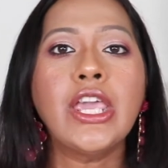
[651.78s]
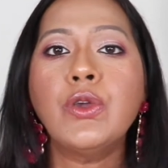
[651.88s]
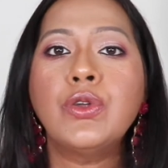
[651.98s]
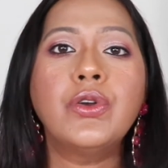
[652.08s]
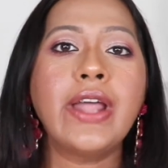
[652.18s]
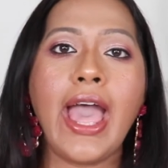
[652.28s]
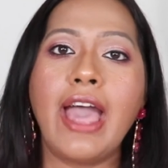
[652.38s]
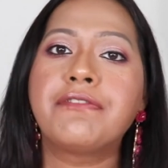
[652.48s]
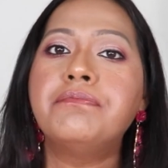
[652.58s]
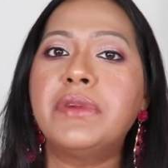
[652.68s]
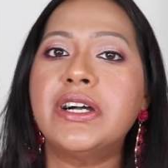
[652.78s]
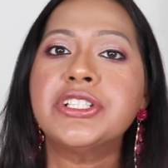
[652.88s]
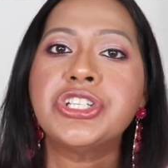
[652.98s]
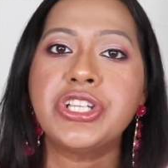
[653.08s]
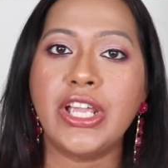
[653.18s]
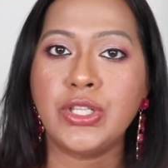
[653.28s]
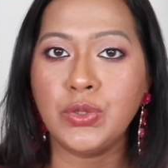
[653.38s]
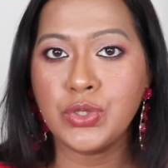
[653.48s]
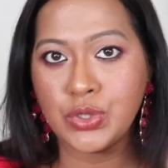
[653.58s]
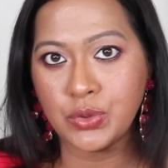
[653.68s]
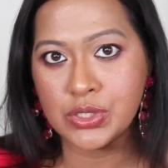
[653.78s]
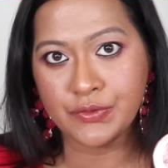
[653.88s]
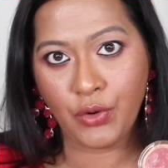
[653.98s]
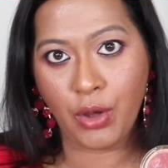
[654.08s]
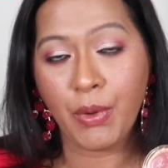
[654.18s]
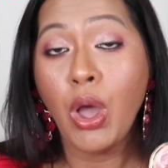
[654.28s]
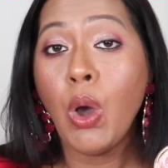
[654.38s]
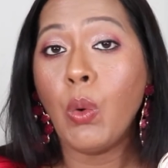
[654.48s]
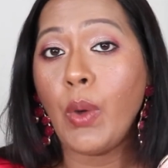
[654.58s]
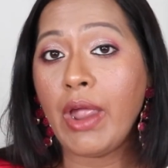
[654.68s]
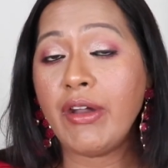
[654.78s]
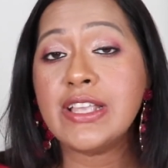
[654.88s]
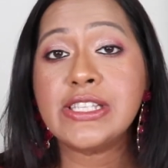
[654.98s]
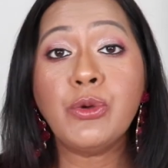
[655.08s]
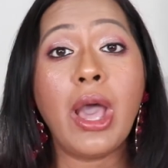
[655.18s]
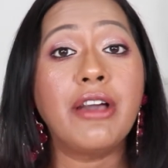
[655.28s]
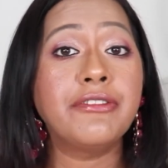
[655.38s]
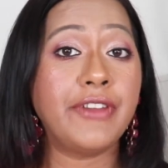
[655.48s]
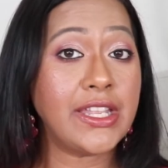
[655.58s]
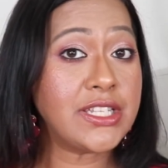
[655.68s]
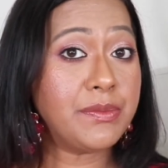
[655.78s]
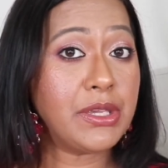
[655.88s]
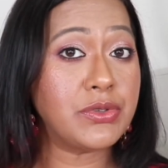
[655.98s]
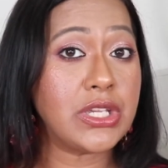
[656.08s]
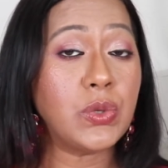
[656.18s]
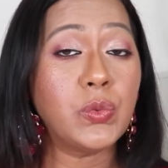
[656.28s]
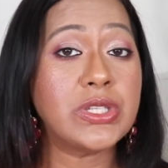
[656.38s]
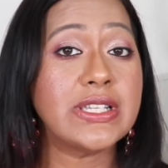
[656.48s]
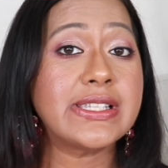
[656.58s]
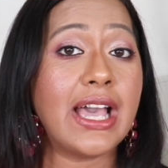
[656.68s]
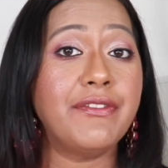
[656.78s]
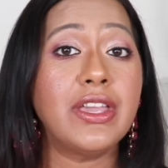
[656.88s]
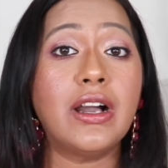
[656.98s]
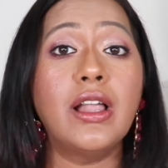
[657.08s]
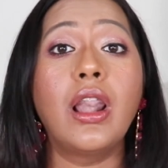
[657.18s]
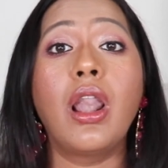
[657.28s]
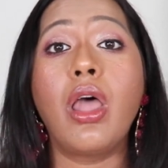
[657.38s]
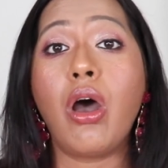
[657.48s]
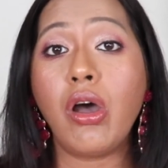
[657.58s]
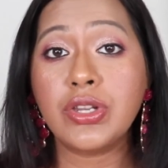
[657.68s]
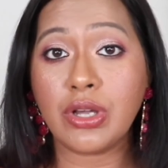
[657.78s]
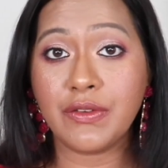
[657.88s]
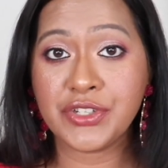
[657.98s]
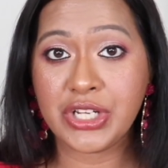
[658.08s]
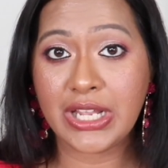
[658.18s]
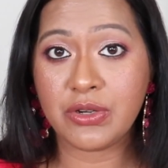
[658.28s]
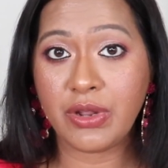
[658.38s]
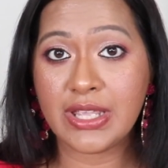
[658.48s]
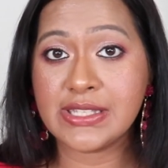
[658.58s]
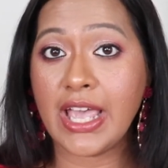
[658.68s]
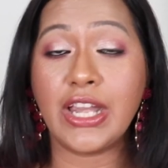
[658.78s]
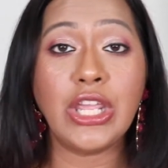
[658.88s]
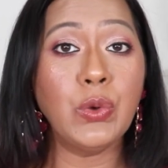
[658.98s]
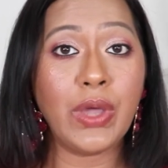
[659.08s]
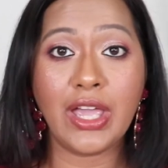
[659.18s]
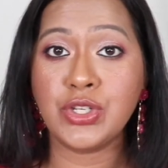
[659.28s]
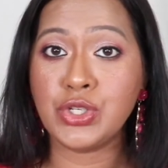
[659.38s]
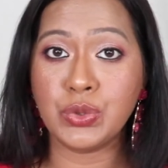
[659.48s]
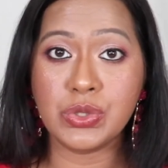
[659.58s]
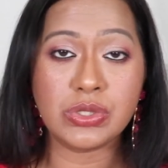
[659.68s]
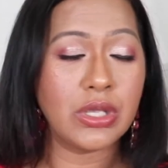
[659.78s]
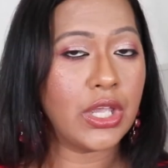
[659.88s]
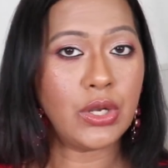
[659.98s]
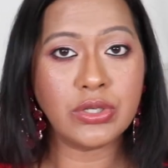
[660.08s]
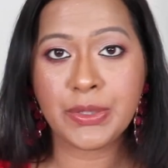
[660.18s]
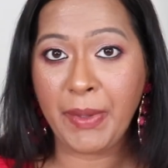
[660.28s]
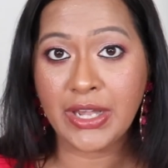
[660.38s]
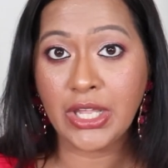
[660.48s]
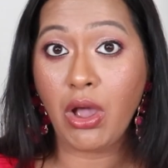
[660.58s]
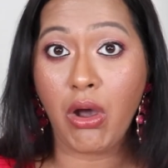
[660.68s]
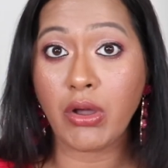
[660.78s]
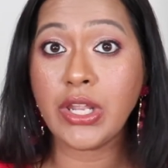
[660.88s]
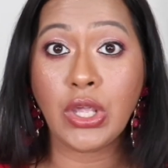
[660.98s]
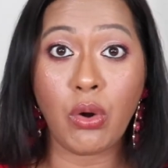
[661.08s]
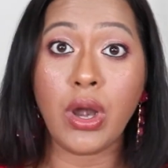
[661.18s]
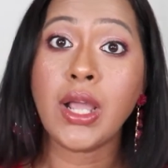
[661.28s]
you don't have much shade to choose from. Whereas you have Fenty Beauty, which is having a lot of shade range, and you can choose, depending on your